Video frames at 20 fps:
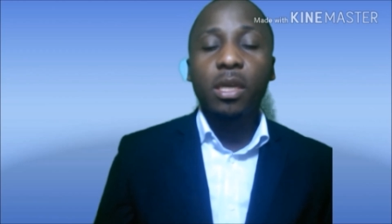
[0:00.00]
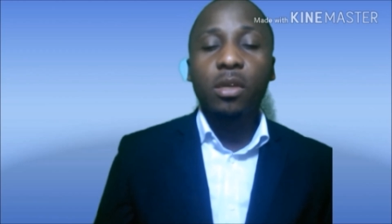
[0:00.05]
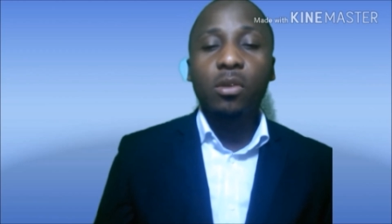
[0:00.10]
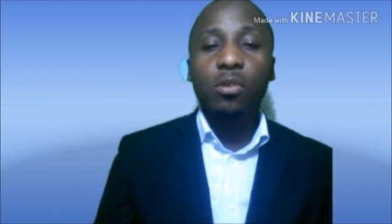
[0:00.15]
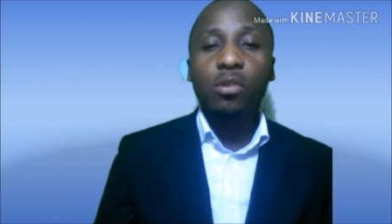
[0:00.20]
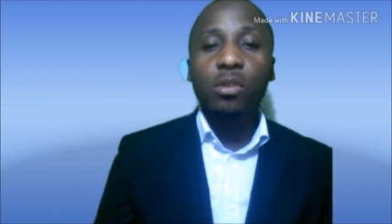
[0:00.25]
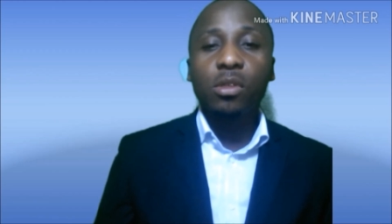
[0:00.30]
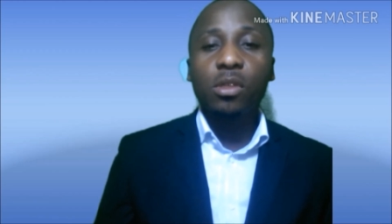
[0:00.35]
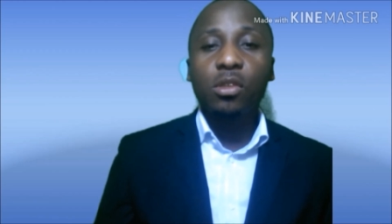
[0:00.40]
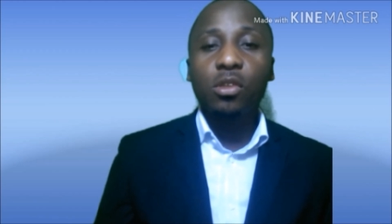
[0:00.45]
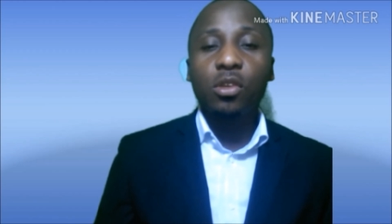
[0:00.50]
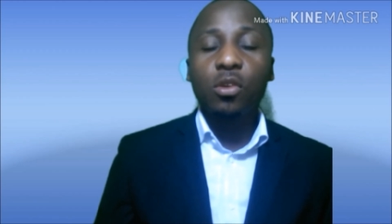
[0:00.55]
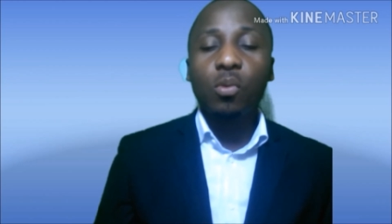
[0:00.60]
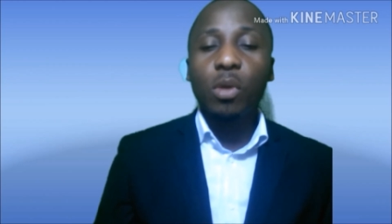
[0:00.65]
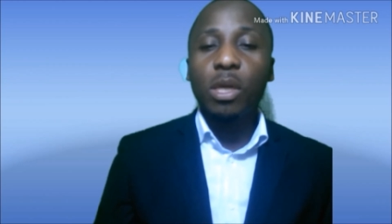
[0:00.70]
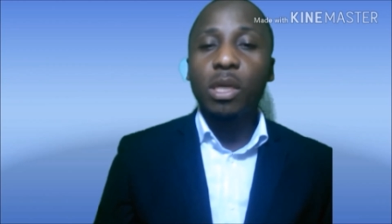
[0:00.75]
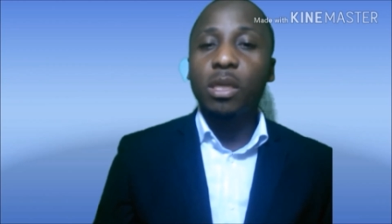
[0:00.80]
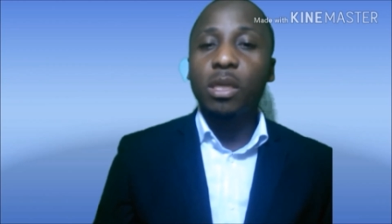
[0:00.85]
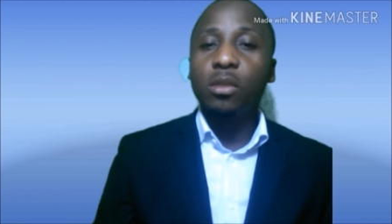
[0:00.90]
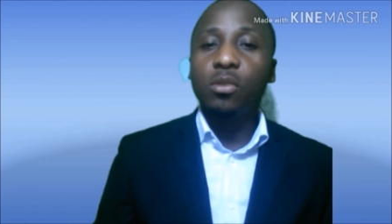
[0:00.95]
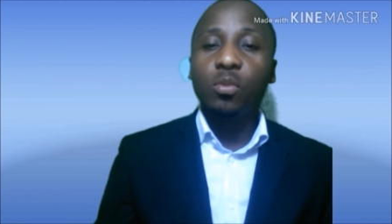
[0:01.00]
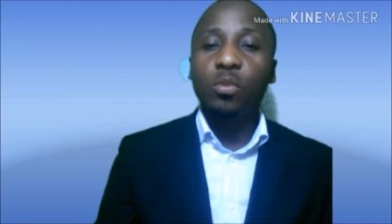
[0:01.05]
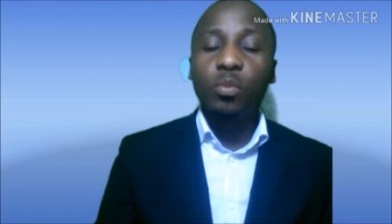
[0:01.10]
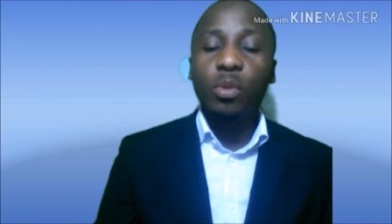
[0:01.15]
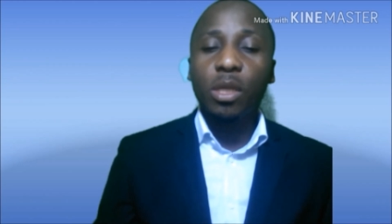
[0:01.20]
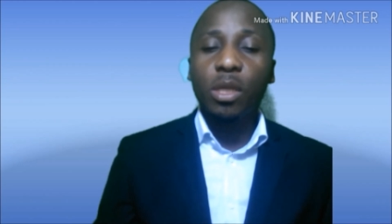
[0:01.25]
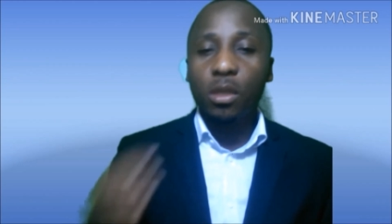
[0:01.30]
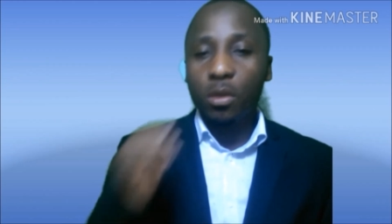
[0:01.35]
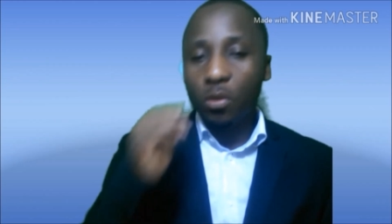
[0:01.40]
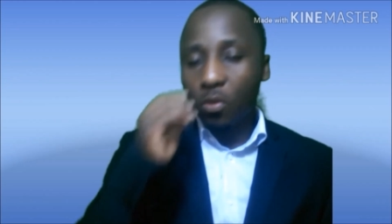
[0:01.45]
continue working to
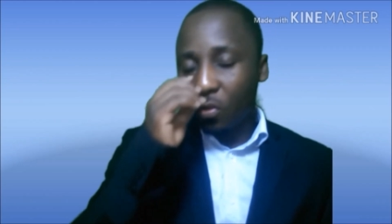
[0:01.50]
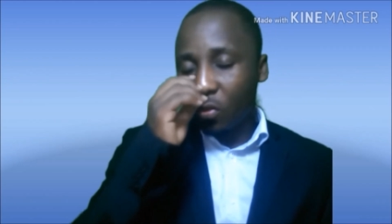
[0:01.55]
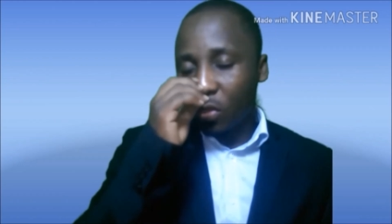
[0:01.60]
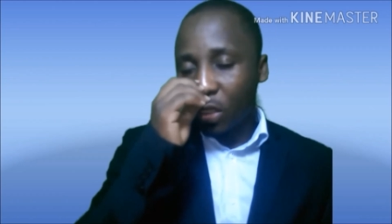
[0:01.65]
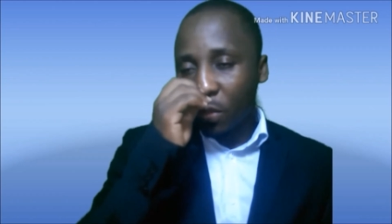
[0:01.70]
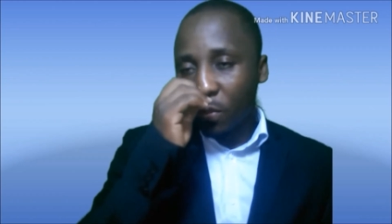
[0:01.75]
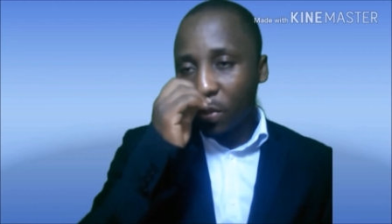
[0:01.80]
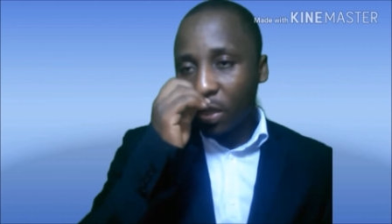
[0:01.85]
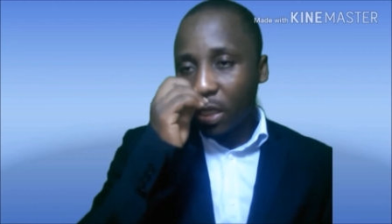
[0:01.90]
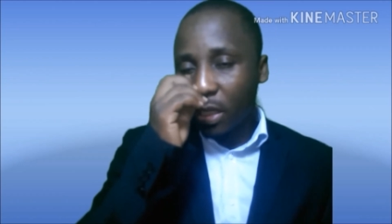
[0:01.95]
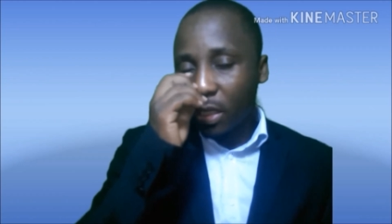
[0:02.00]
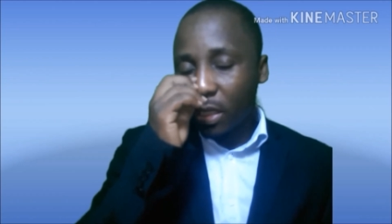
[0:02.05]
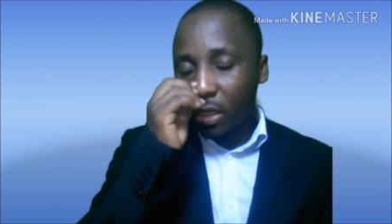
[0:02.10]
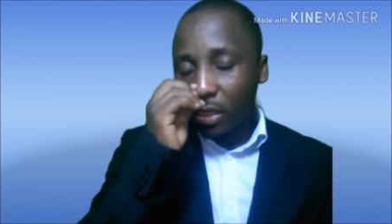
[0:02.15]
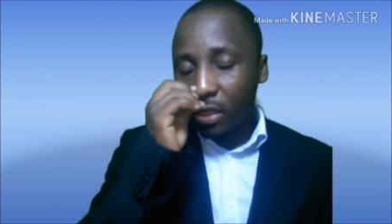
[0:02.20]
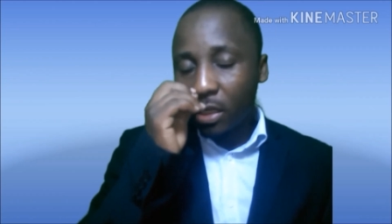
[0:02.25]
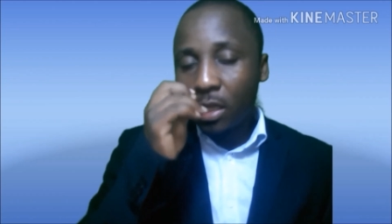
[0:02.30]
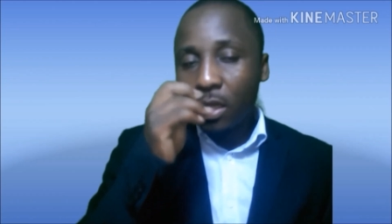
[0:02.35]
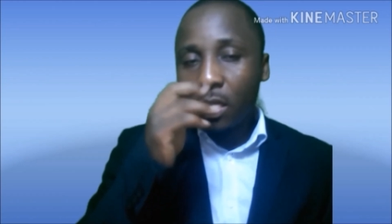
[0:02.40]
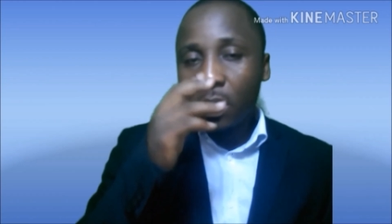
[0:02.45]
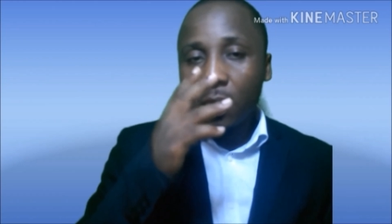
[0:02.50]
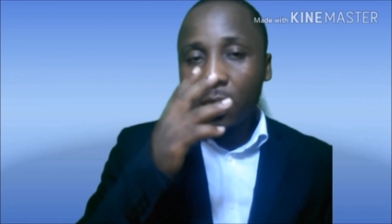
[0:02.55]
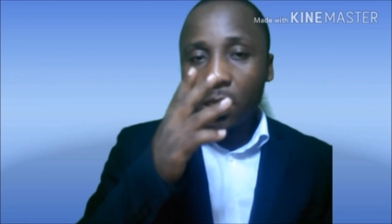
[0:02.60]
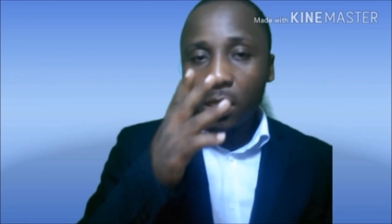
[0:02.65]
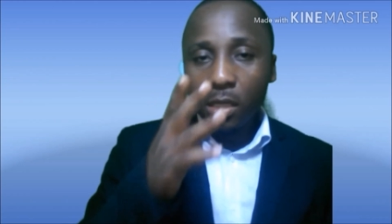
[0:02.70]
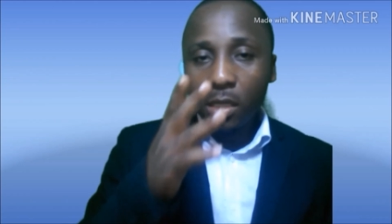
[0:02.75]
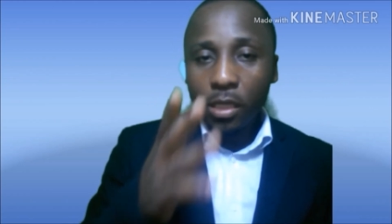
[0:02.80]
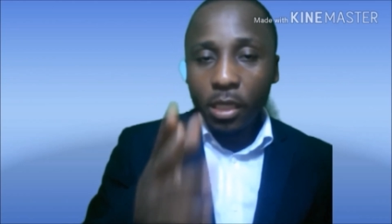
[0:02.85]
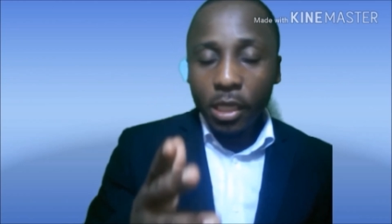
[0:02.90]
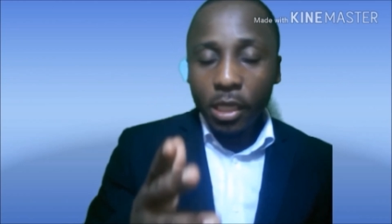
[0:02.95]
pay the loan or something like that,
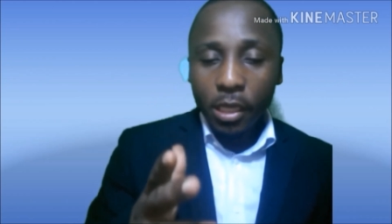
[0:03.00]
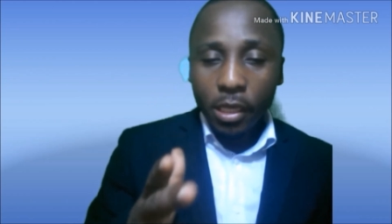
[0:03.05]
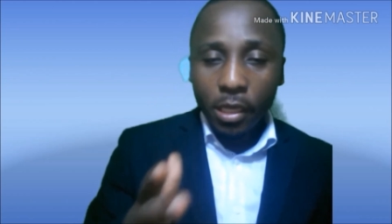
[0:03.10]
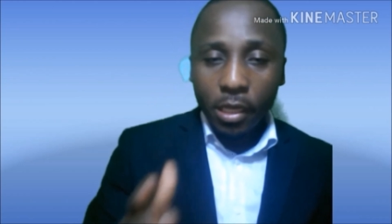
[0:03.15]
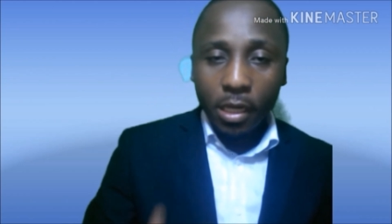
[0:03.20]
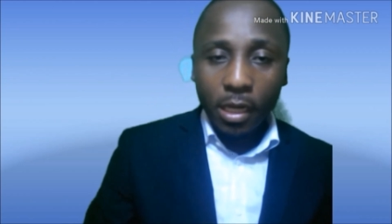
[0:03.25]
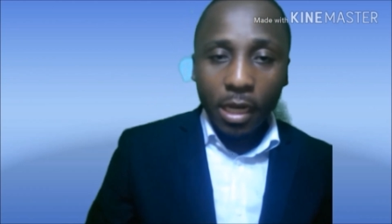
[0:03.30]
the